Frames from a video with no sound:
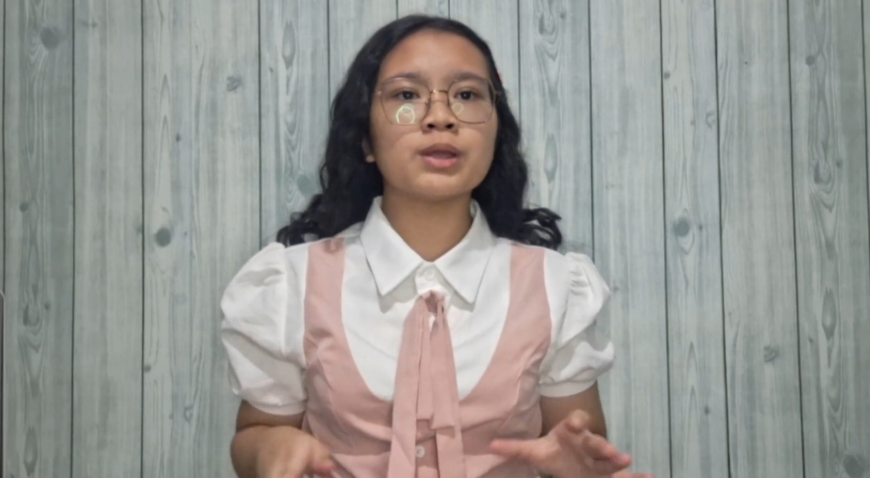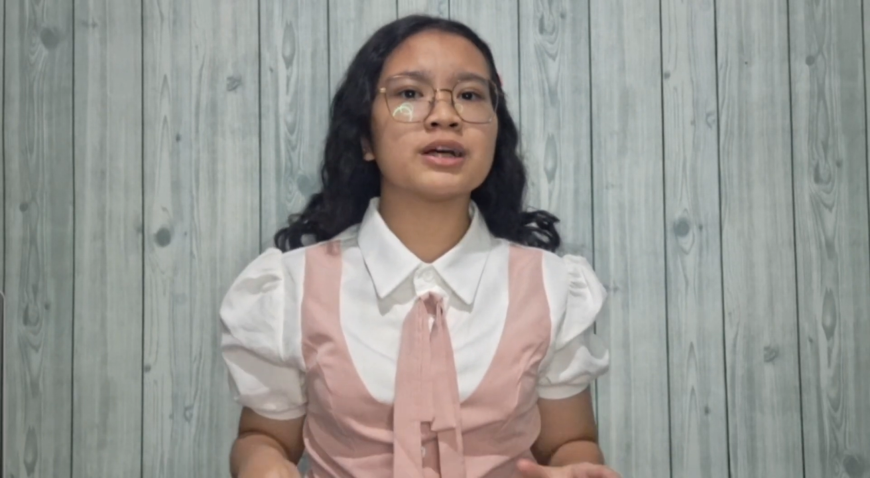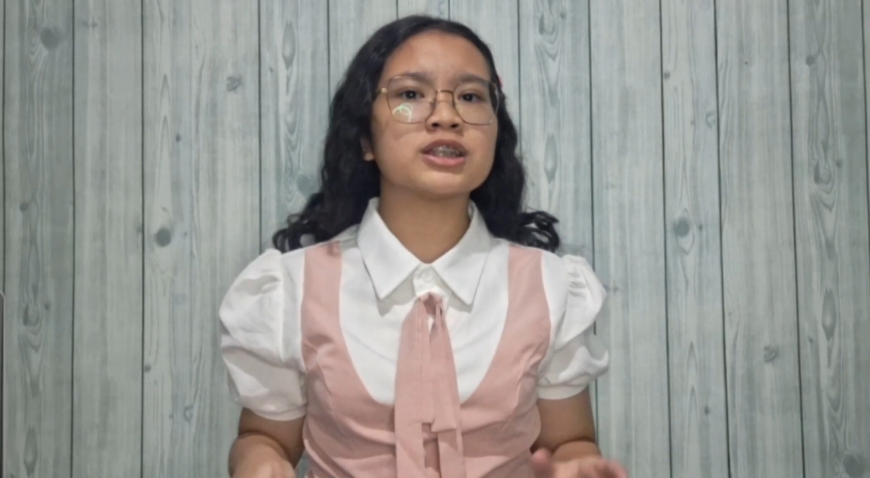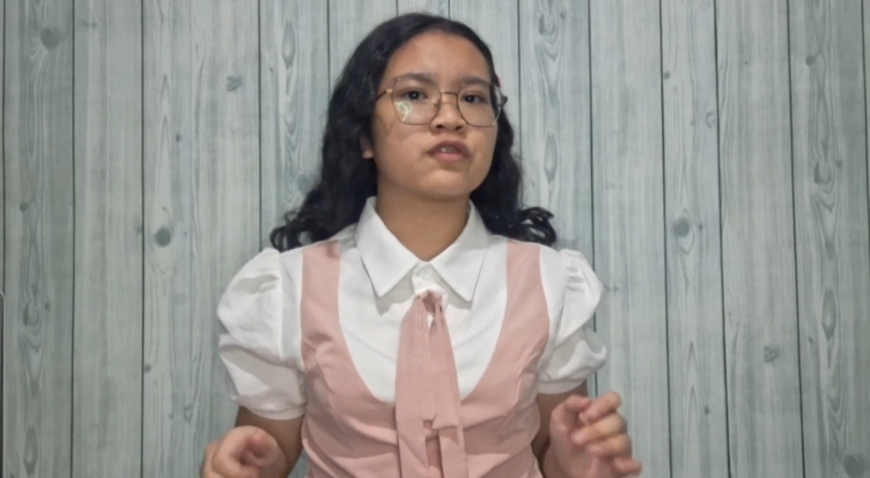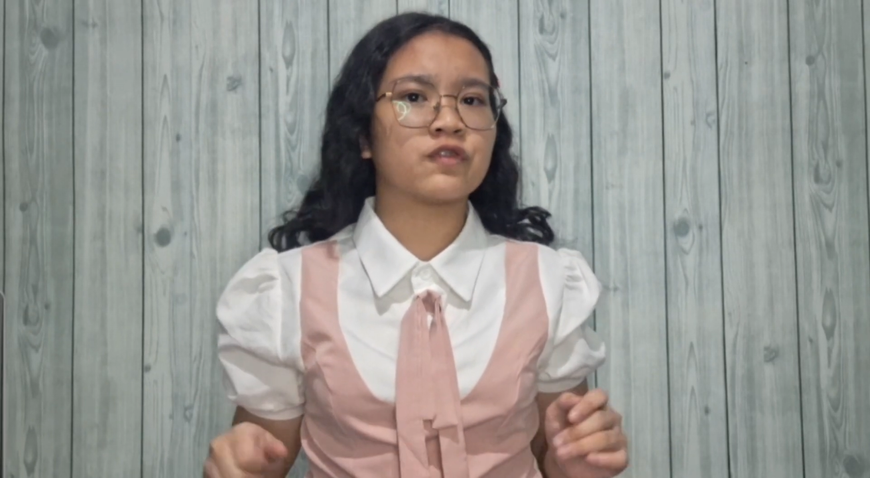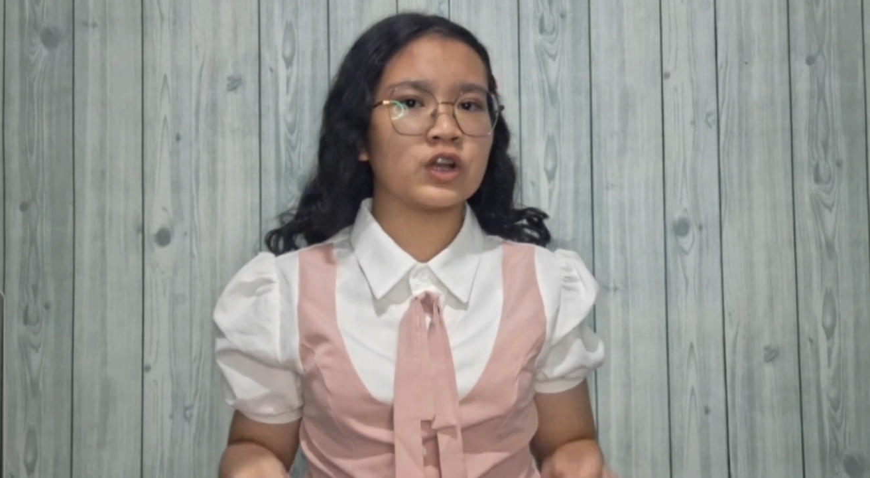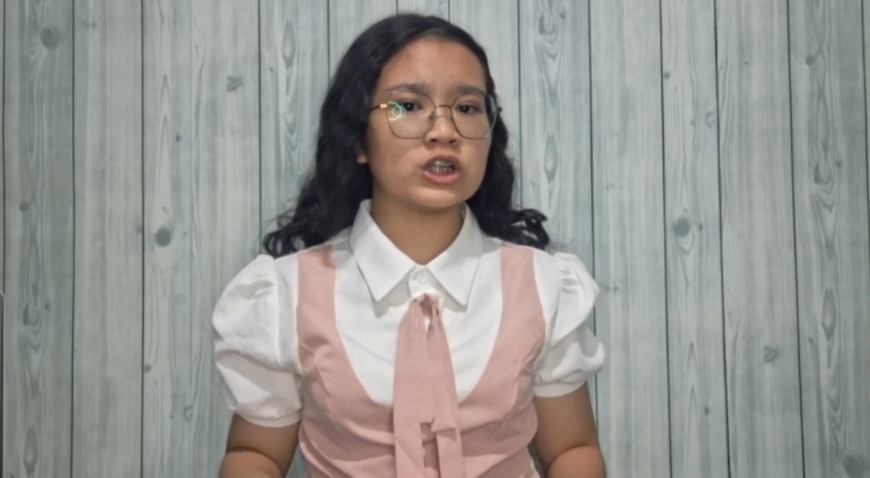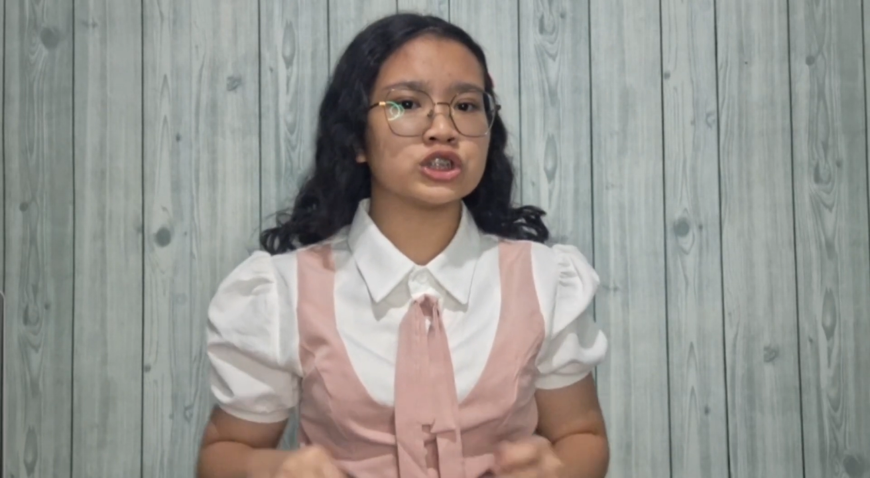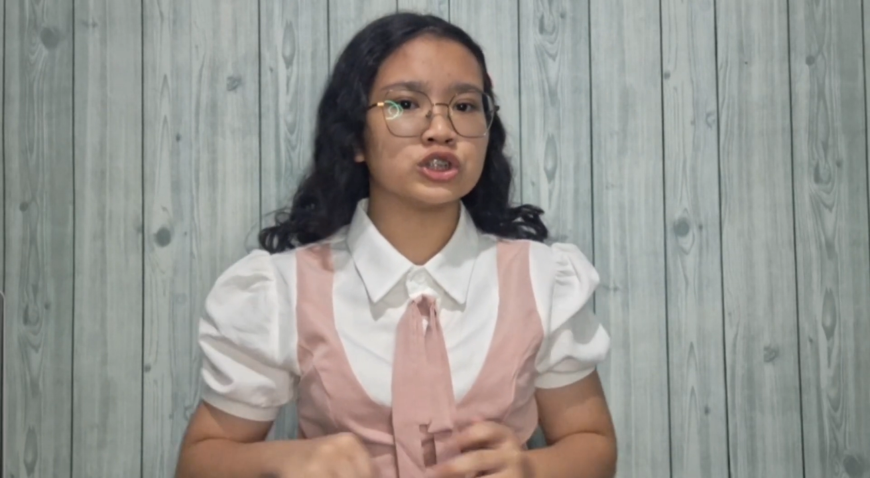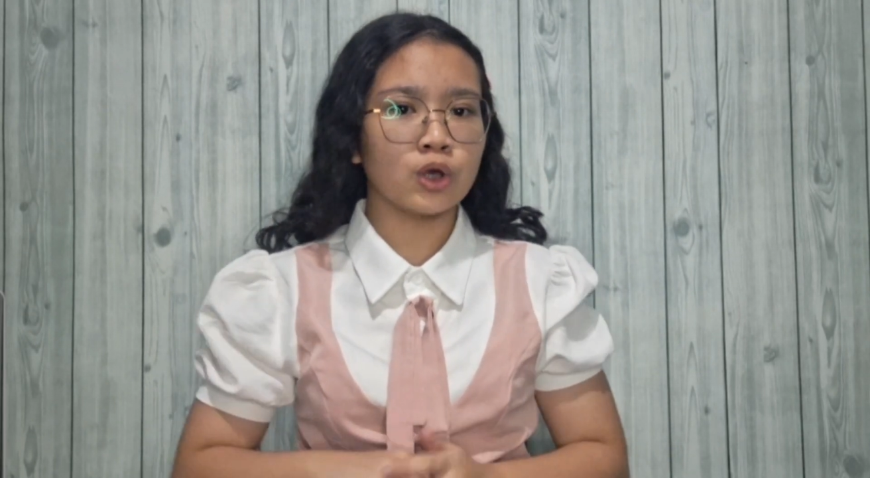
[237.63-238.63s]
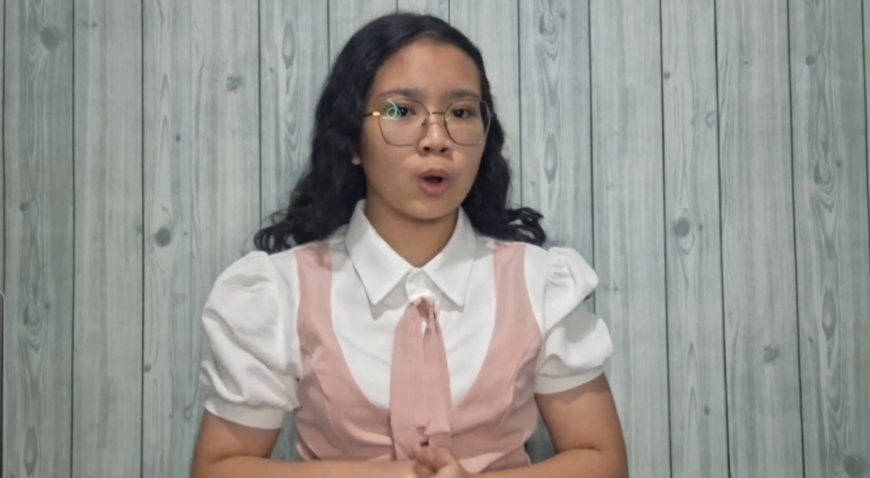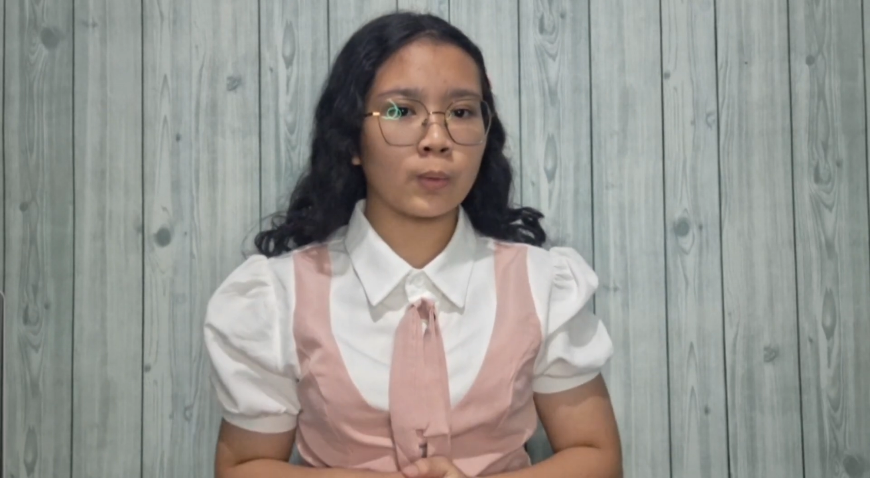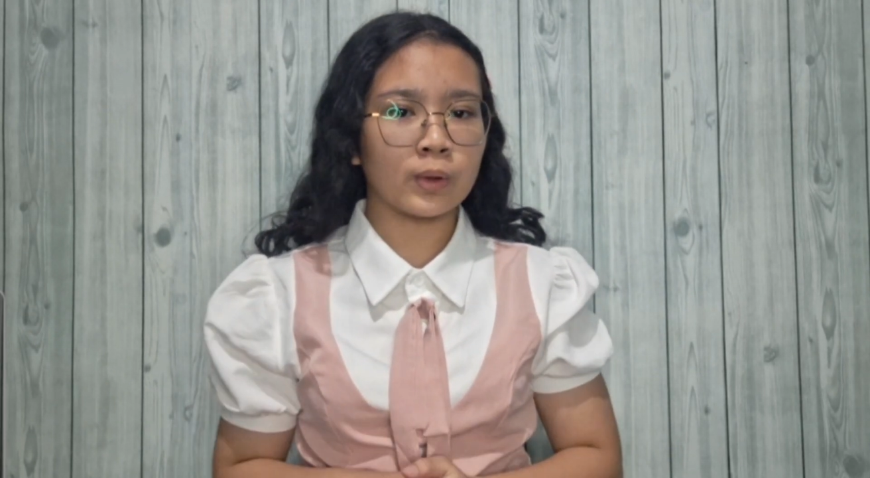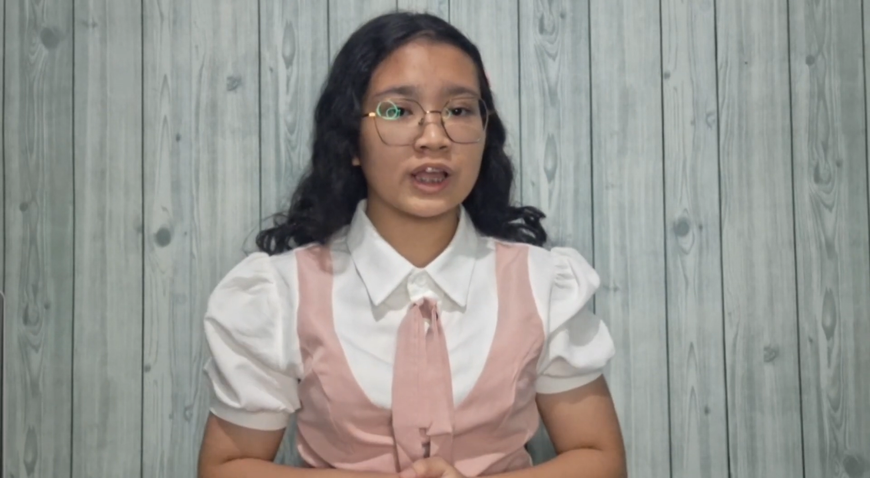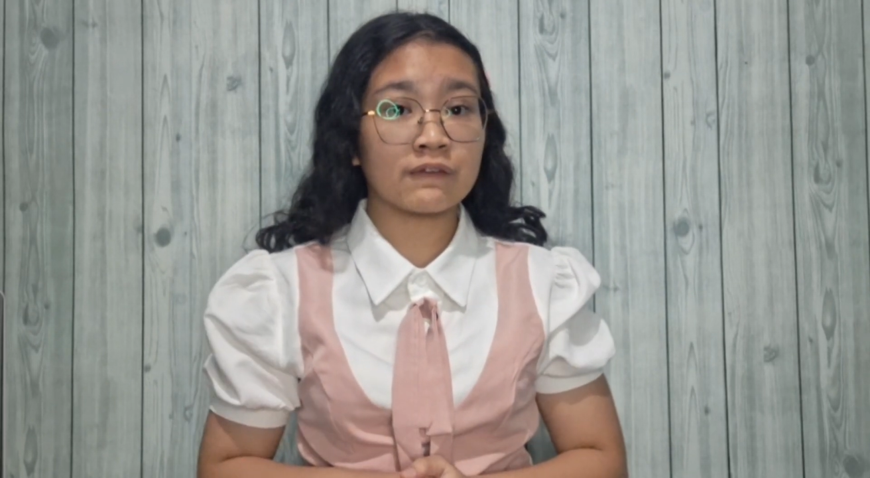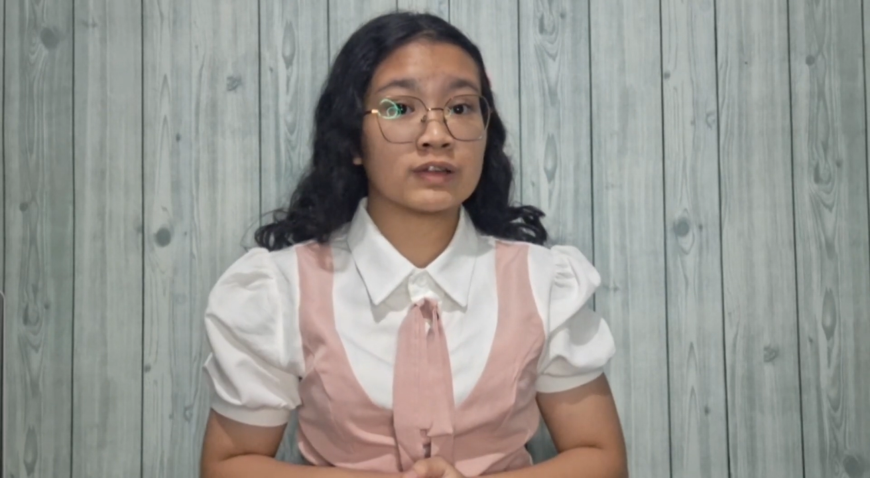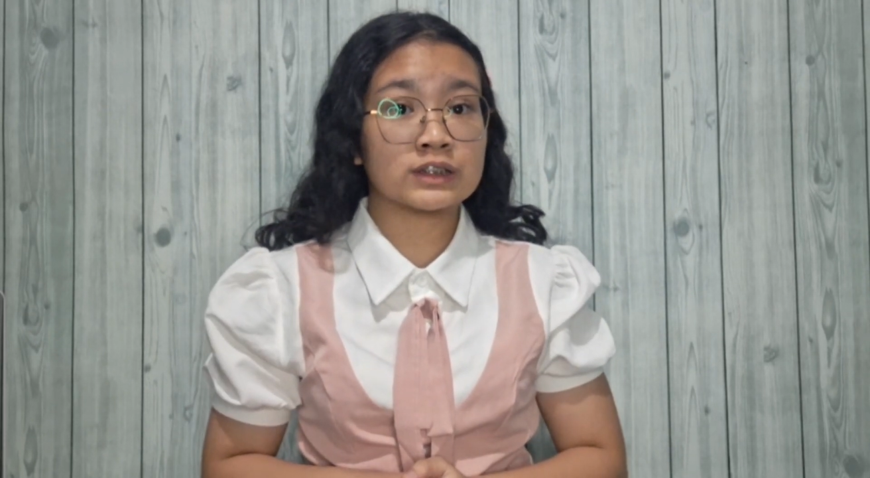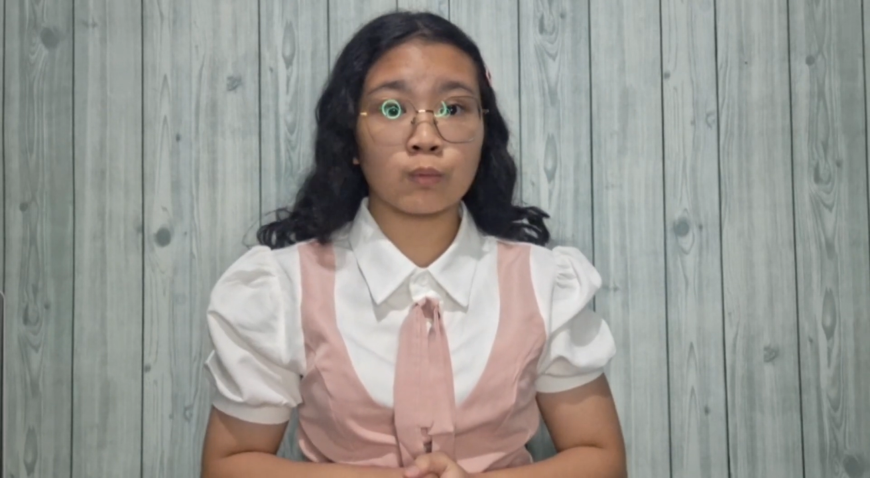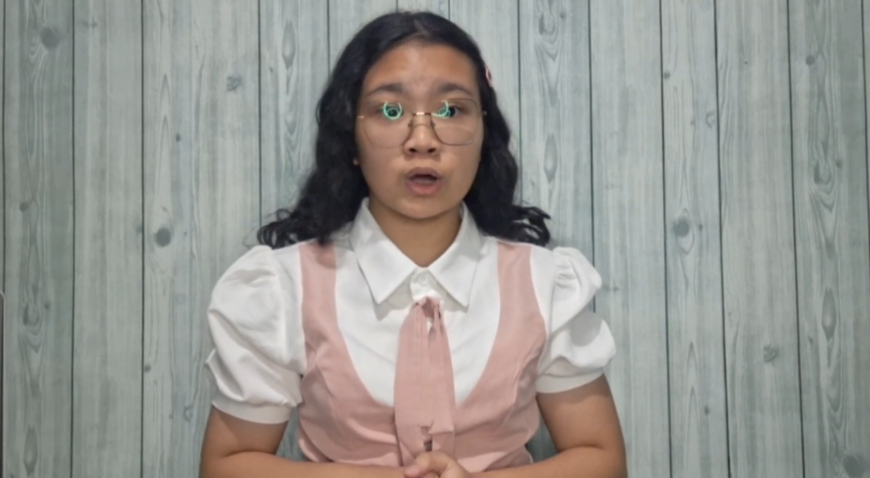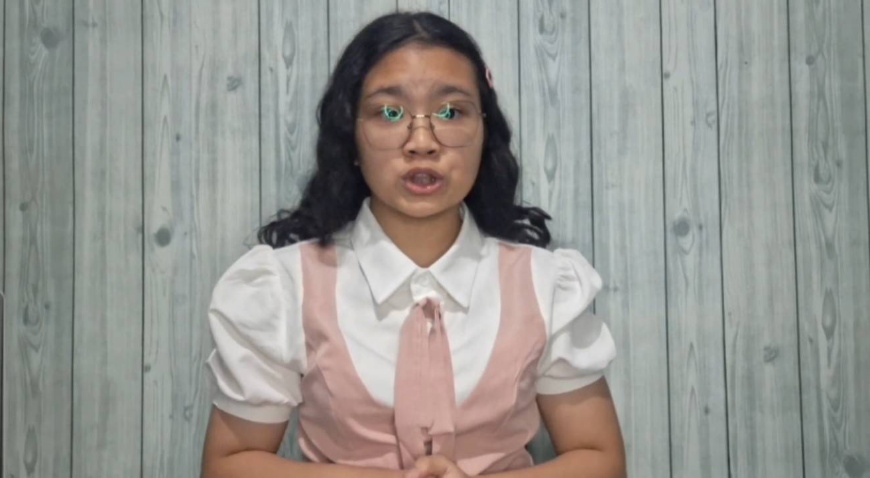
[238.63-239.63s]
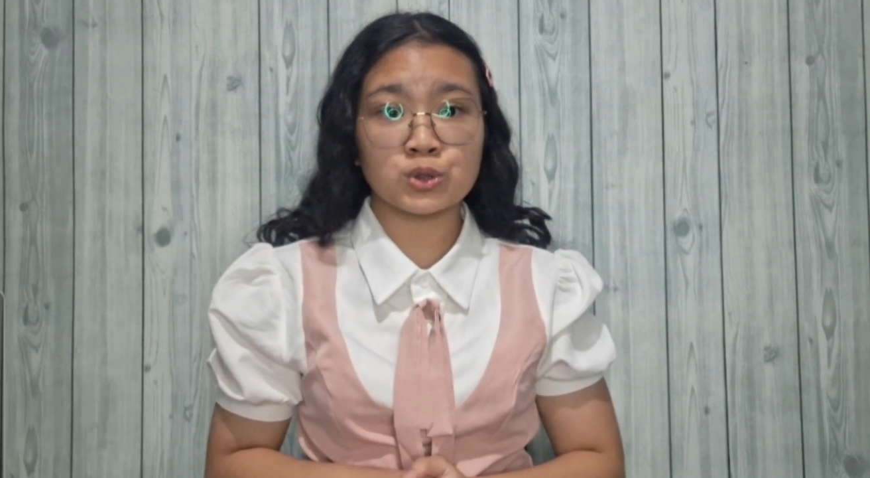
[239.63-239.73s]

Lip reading: we must first know if it's a